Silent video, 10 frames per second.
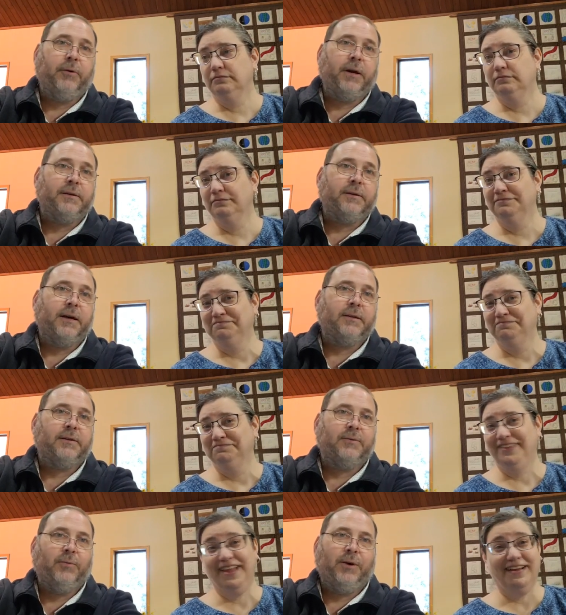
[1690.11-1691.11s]
Speaker 1: grace.
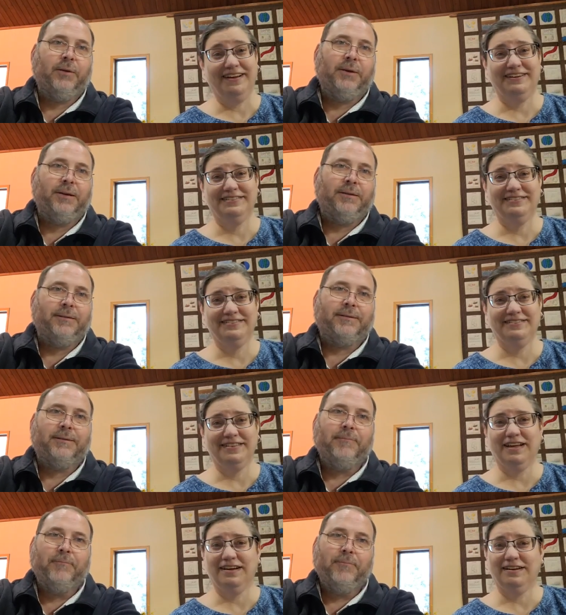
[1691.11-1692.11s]
That's yeah. what it means.
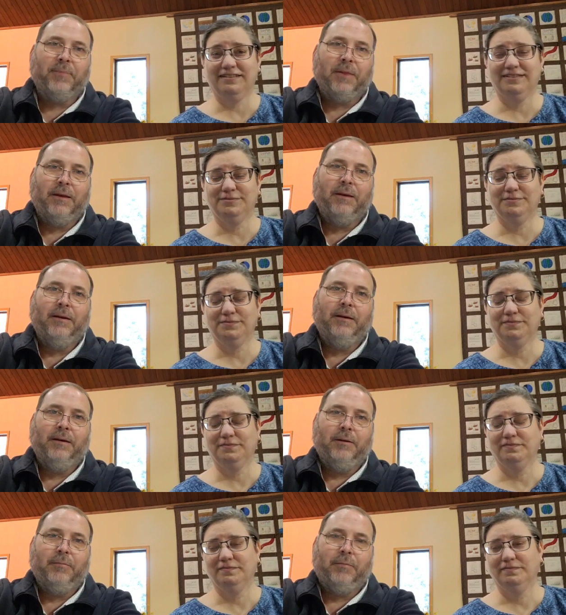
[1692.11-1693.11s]
Yeah.
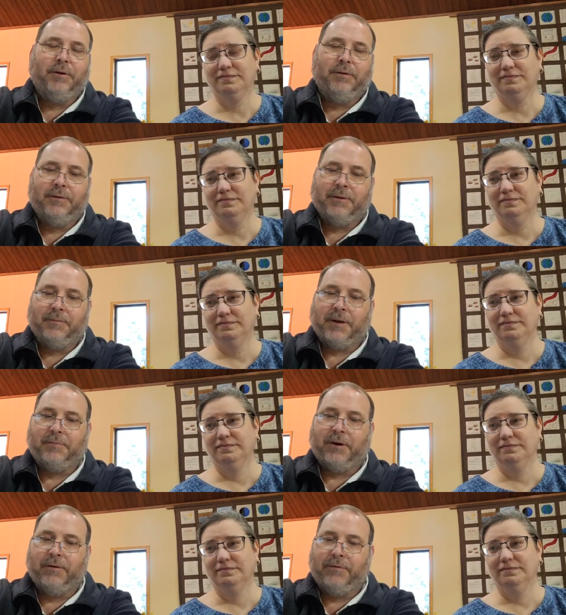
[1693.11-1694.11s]
But
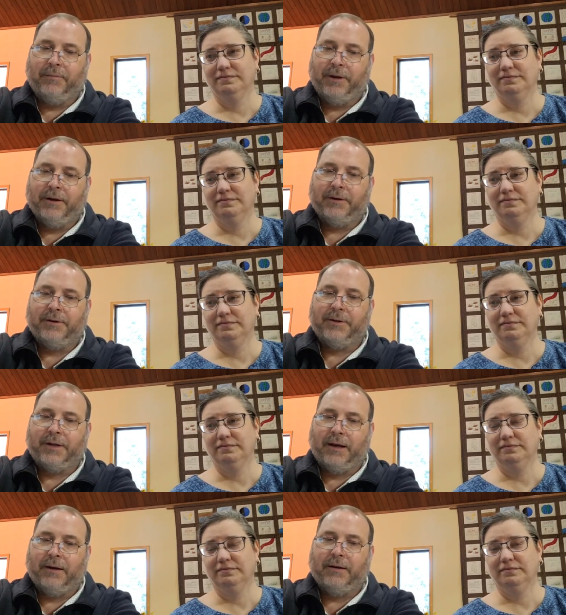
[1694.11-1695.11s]
sometimes hard for me to
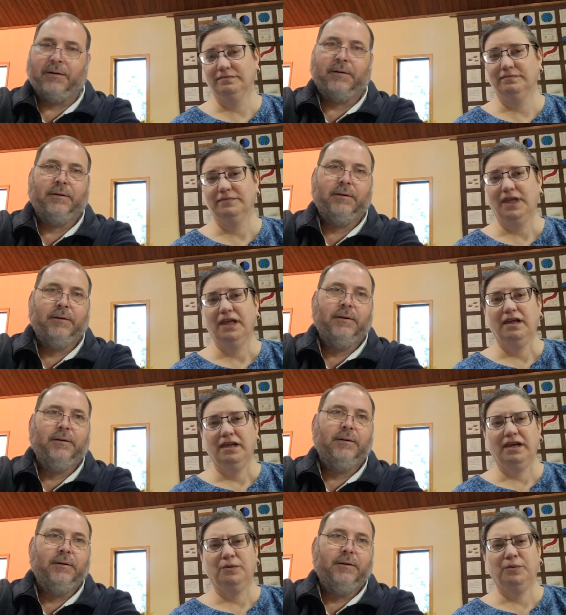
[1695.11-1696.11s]
understand.
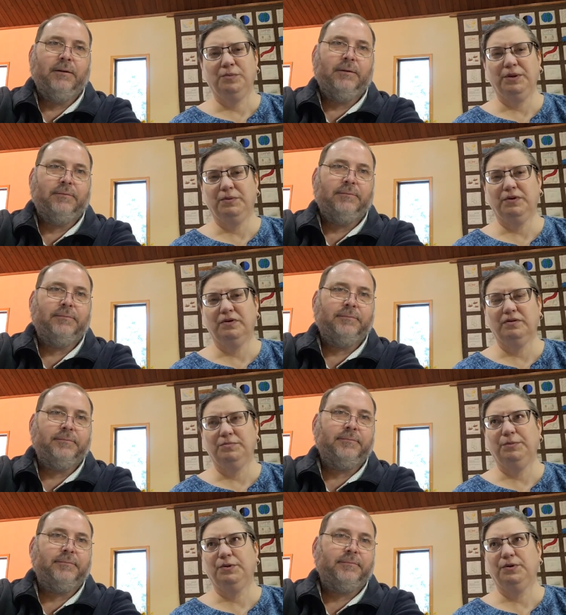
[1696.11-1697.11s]
Speaker 2: Yeah, when people
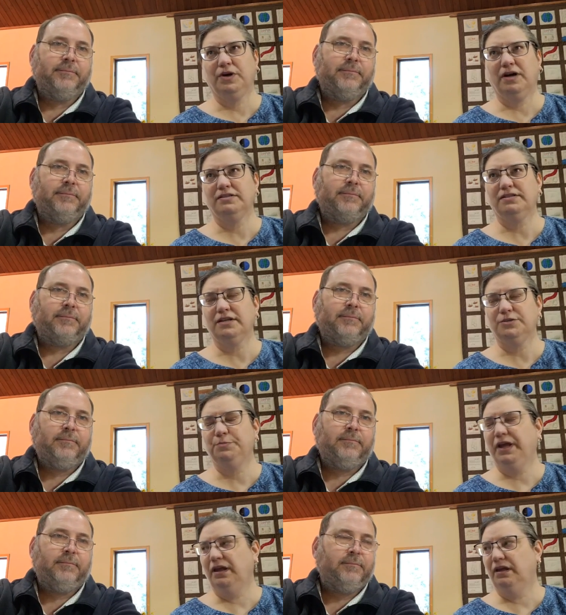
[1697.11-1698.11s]
people who cause such
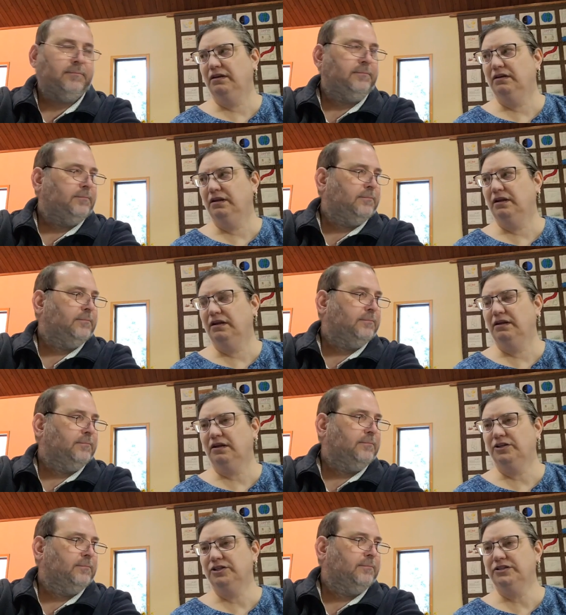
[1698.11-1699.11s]
pain and
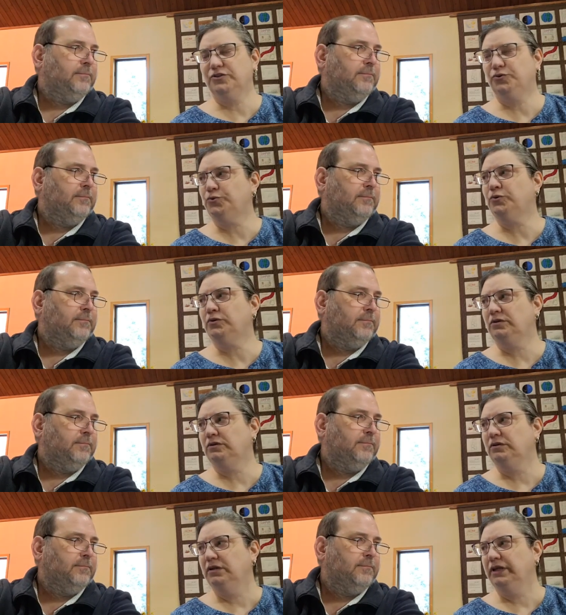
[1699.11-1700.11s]
are just
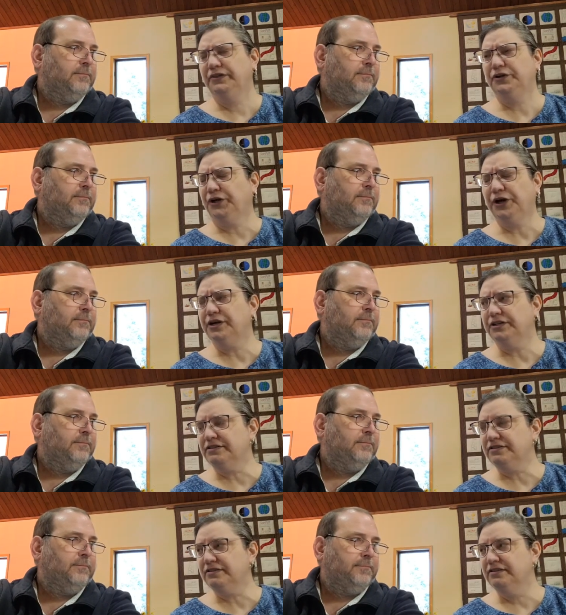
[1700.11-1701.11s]
cruel in their
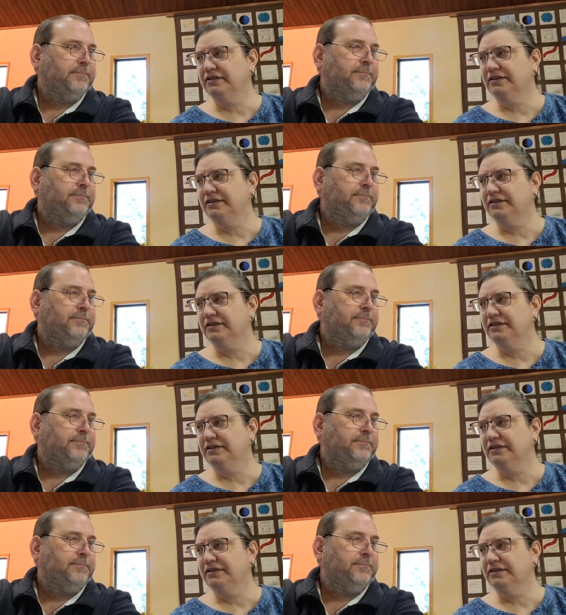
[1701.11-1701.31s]
hearts, mm